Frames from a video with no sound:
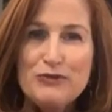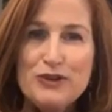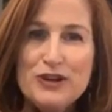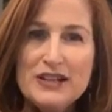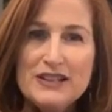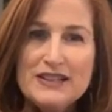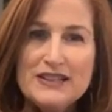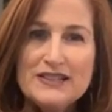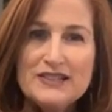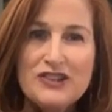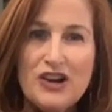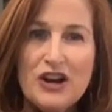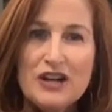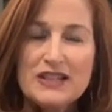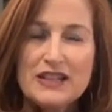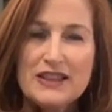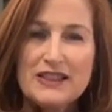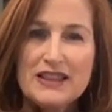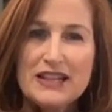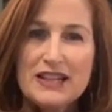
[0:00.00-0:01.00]
But really
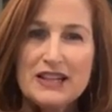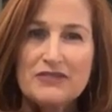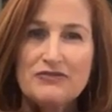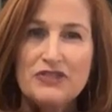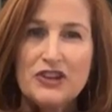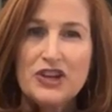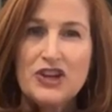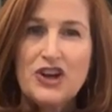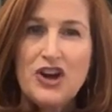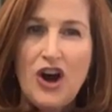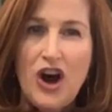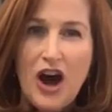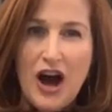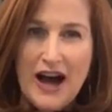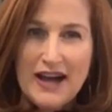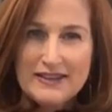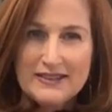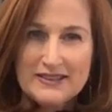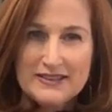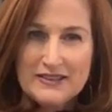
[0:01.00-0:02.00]
start to think of the
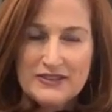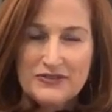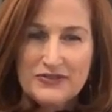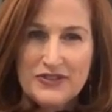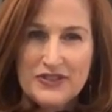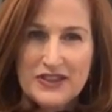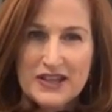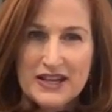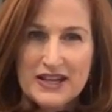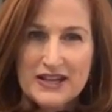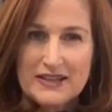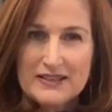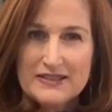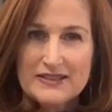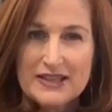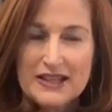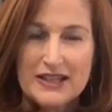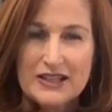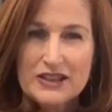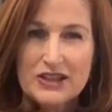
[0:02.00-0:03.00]
cost of
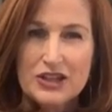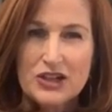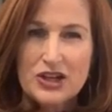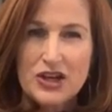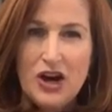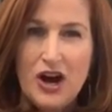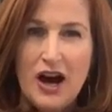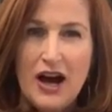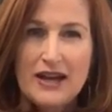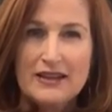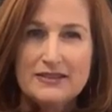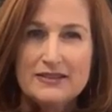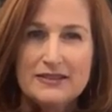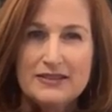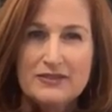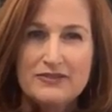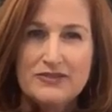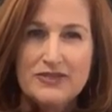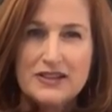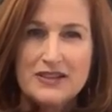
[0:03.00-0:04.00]
things, like the
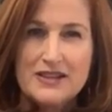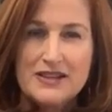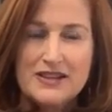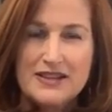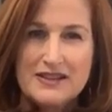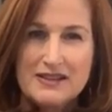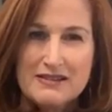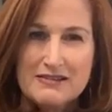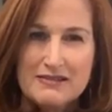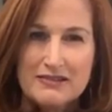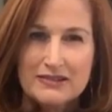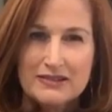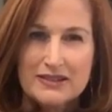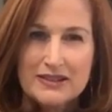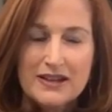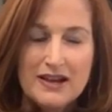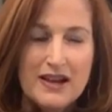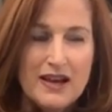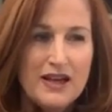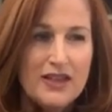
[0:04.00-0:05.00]
cost of the
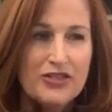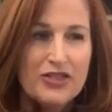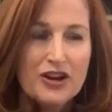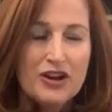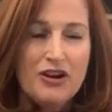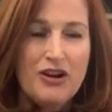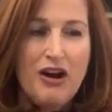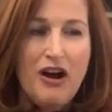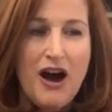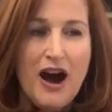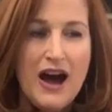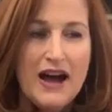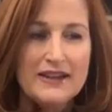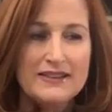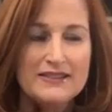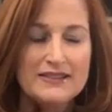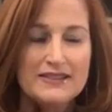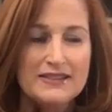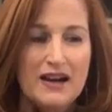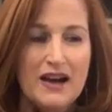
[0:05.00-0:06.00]
guilt, the
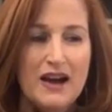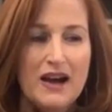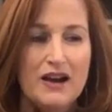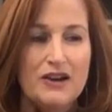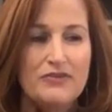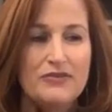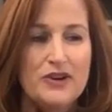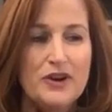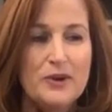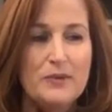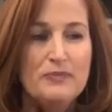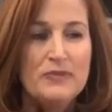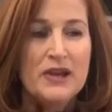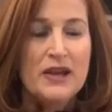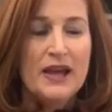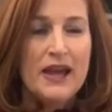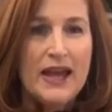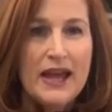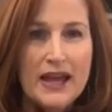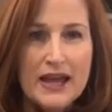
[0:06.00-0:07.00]
cost of
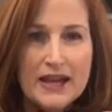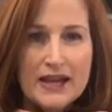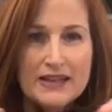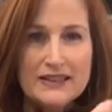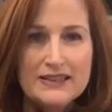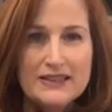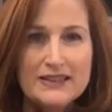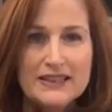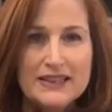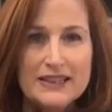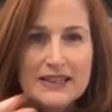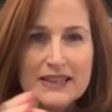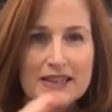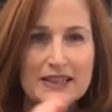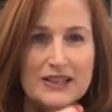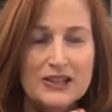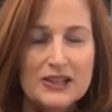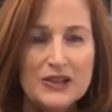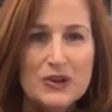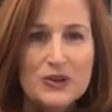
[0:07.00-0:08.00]
handling
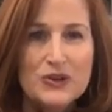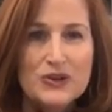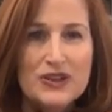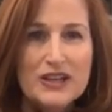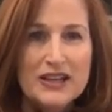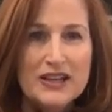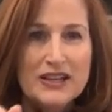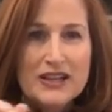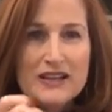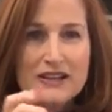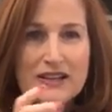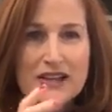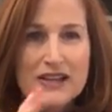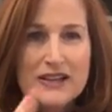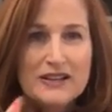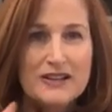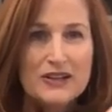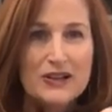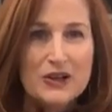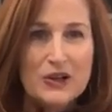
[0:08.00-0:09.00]
it.
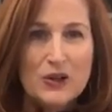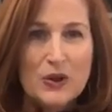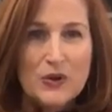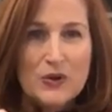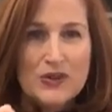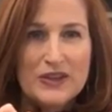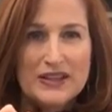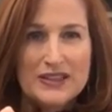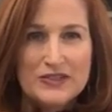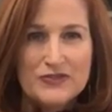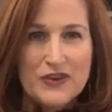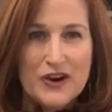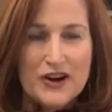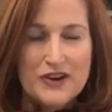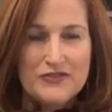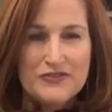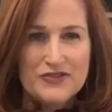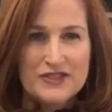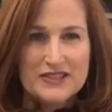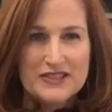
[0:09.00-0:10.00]
Handling clothing is
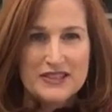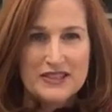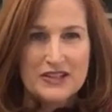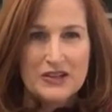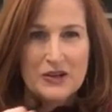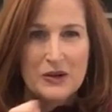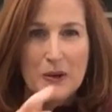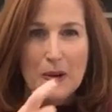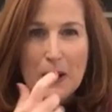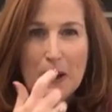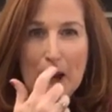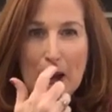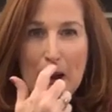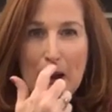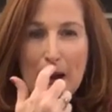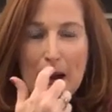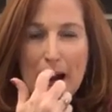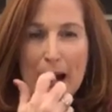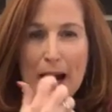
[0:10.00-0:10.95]
very physical.